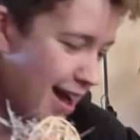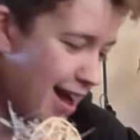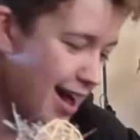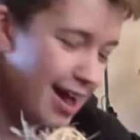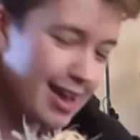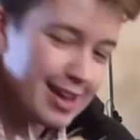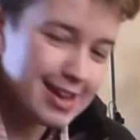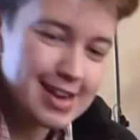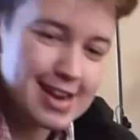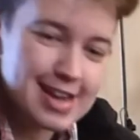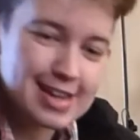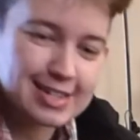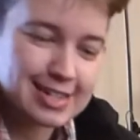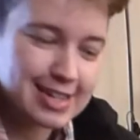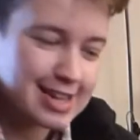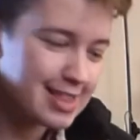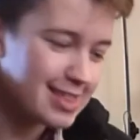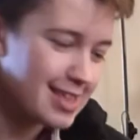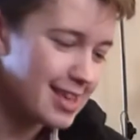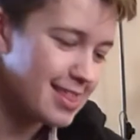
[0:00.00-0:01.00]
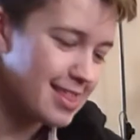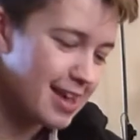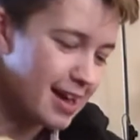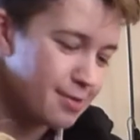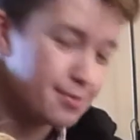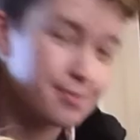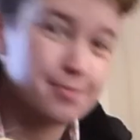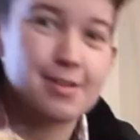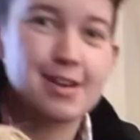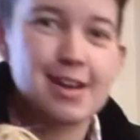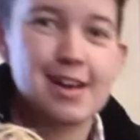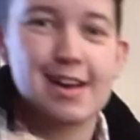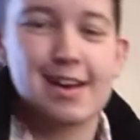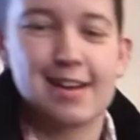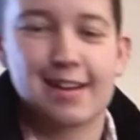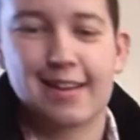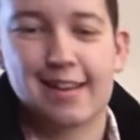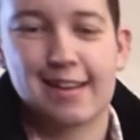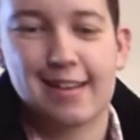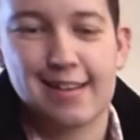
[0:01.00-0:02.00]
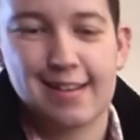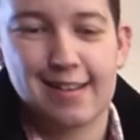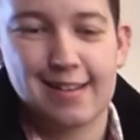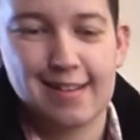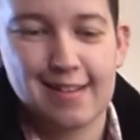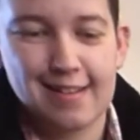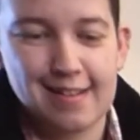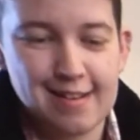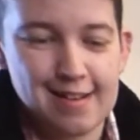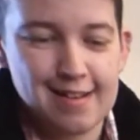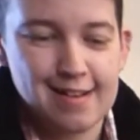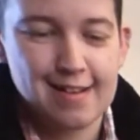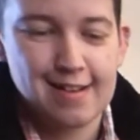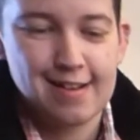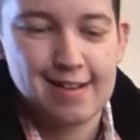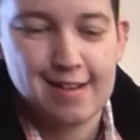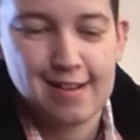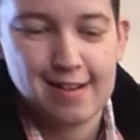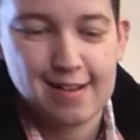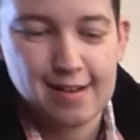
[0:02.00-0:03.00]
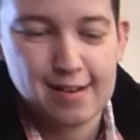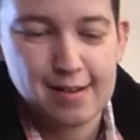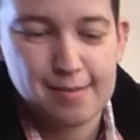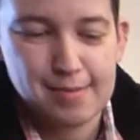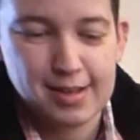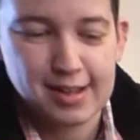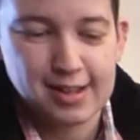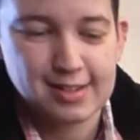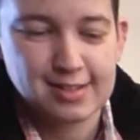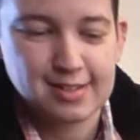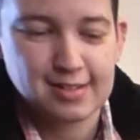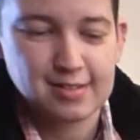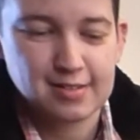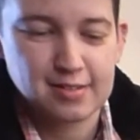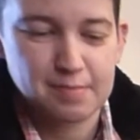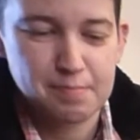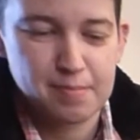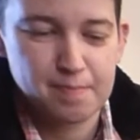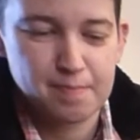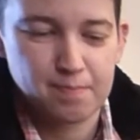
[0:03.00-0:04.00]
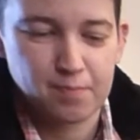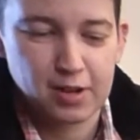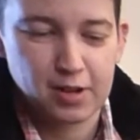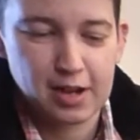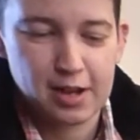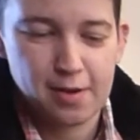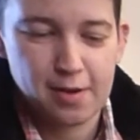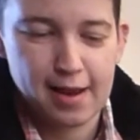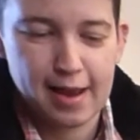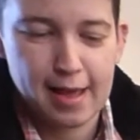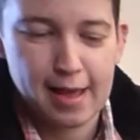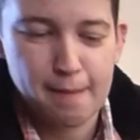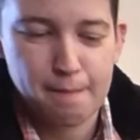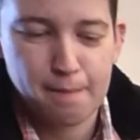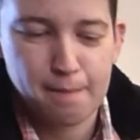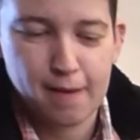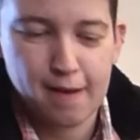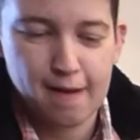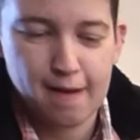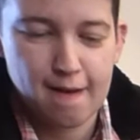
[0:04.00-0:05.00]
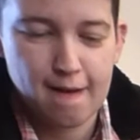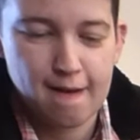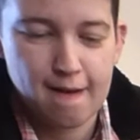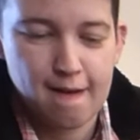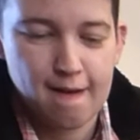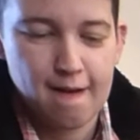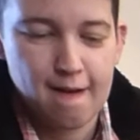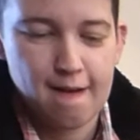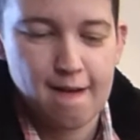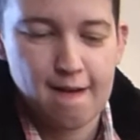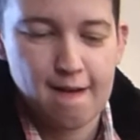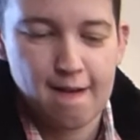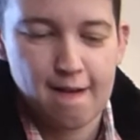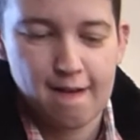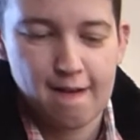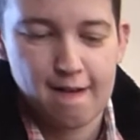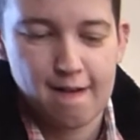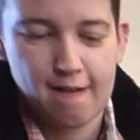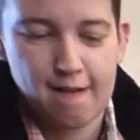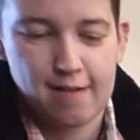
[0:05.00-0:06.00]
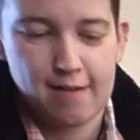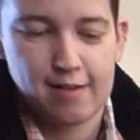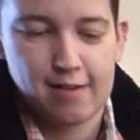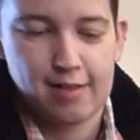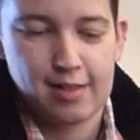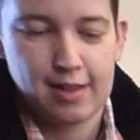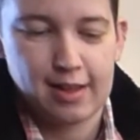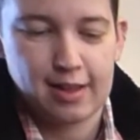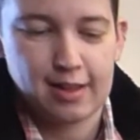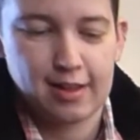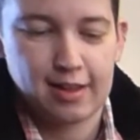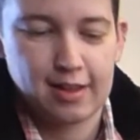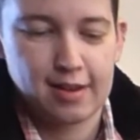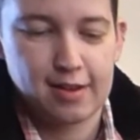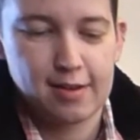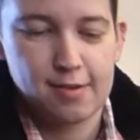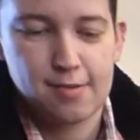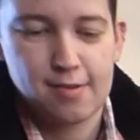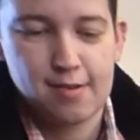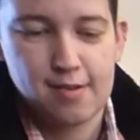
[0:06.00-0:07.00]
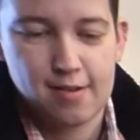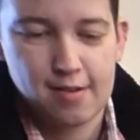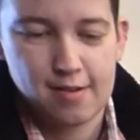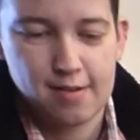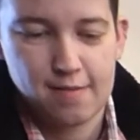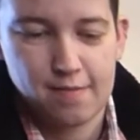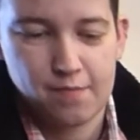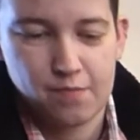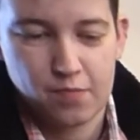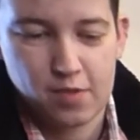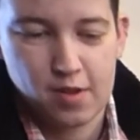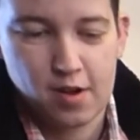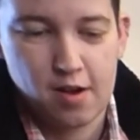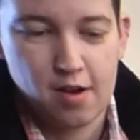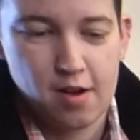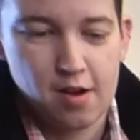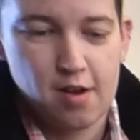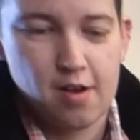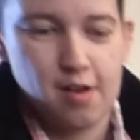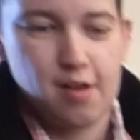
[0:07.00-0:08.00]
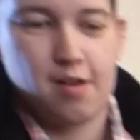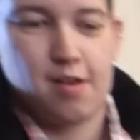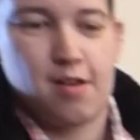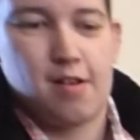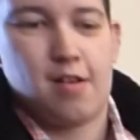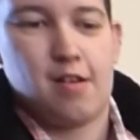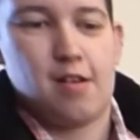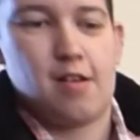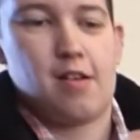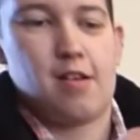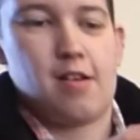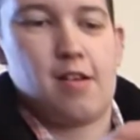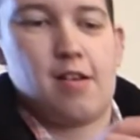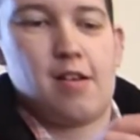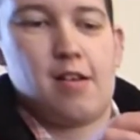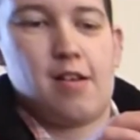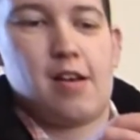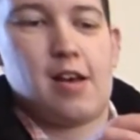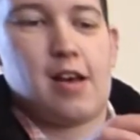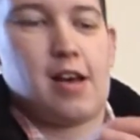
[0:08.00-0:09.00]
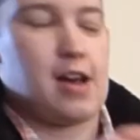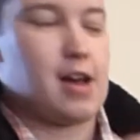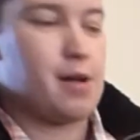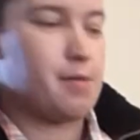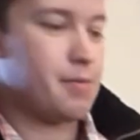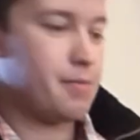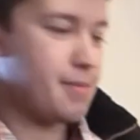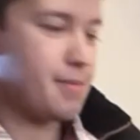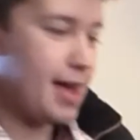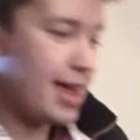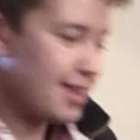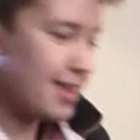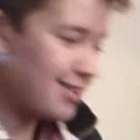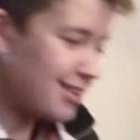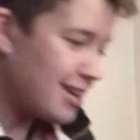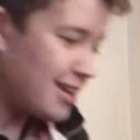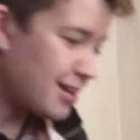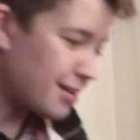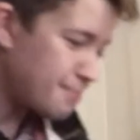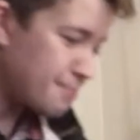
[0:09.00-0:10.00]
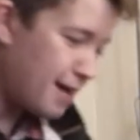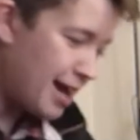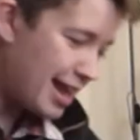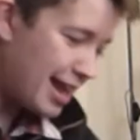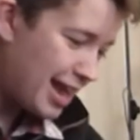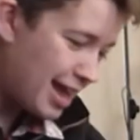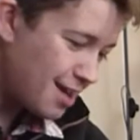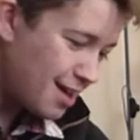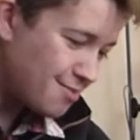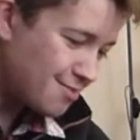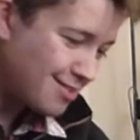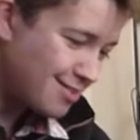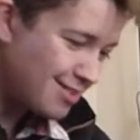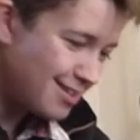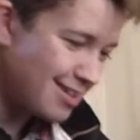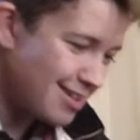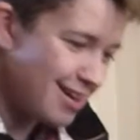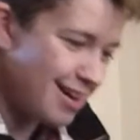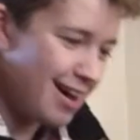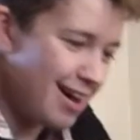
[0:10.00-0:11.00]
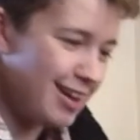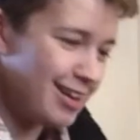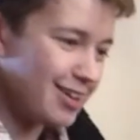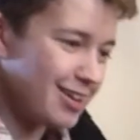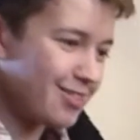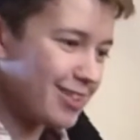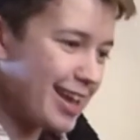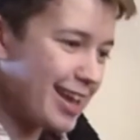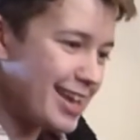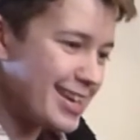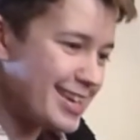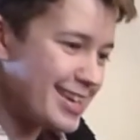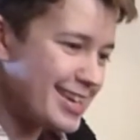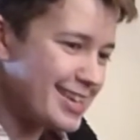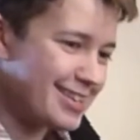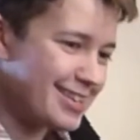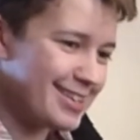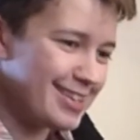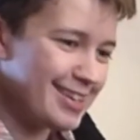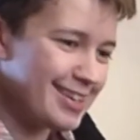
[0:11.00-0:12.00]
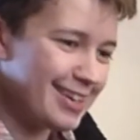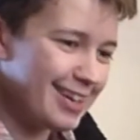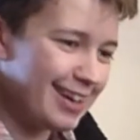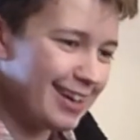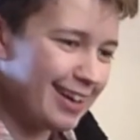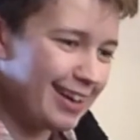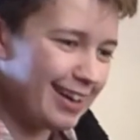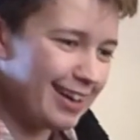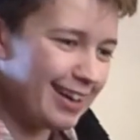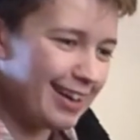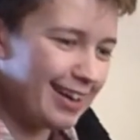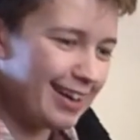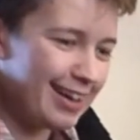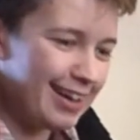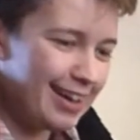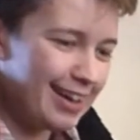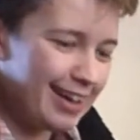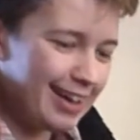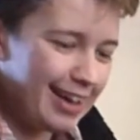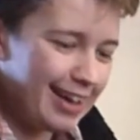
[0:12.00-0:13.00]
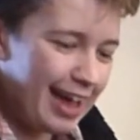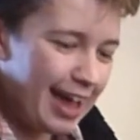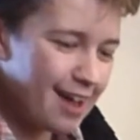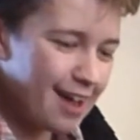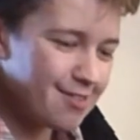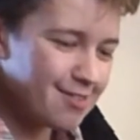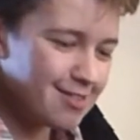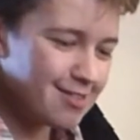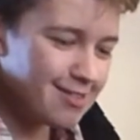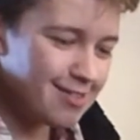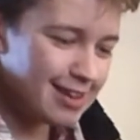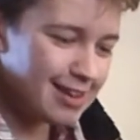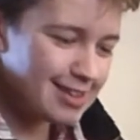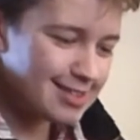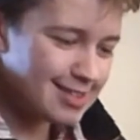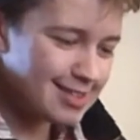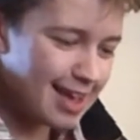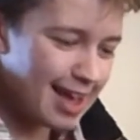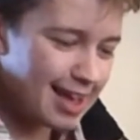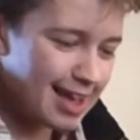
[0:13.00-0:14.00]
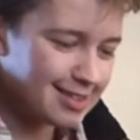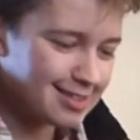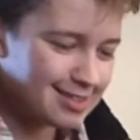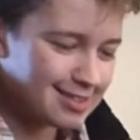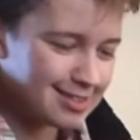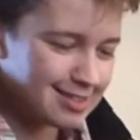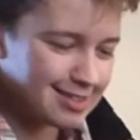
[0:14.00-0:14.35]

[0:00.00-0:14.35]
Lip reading: I didn't actually think that would work. Oh my goodness, it's got some glue in it, but that can go. Oh, I'm amazed. Look, Milo! Look what I did! How cool is that?